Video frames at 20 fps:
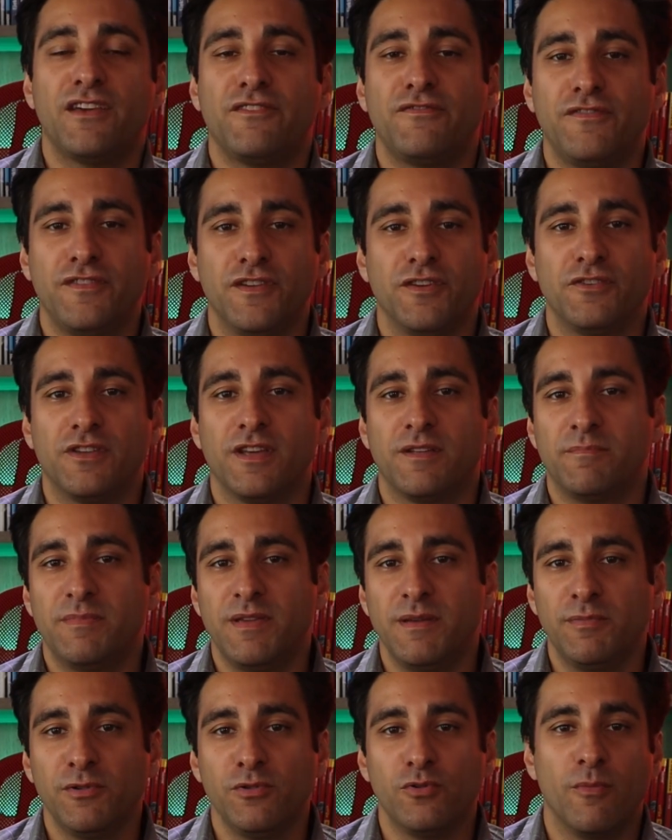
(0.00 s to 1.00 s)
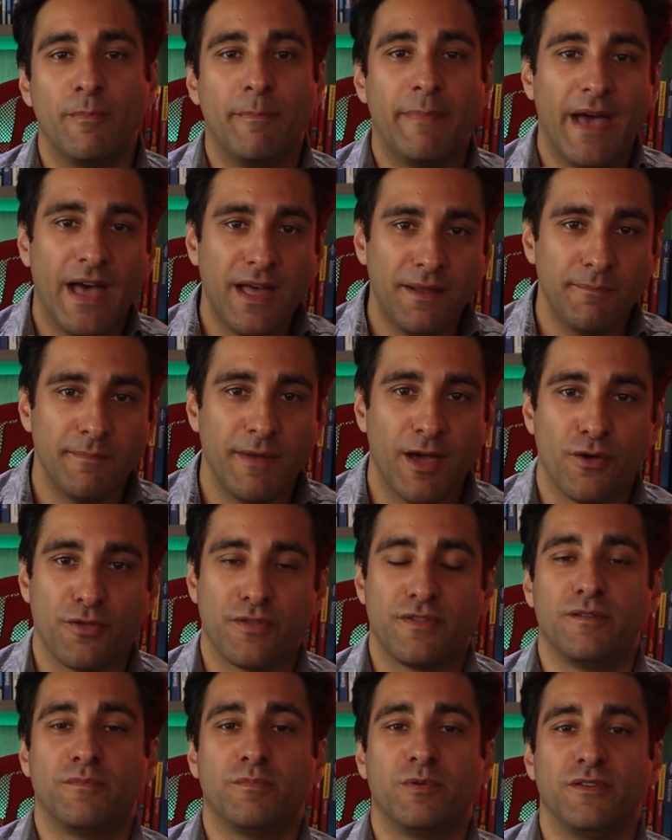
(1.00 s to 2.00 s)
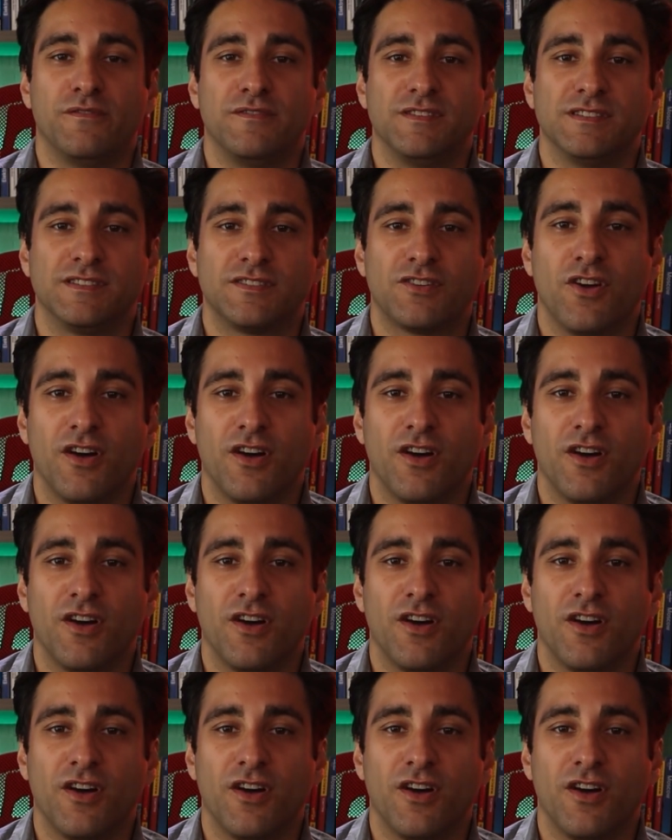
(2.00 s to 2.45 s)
I fear that people who bad-mouth their previous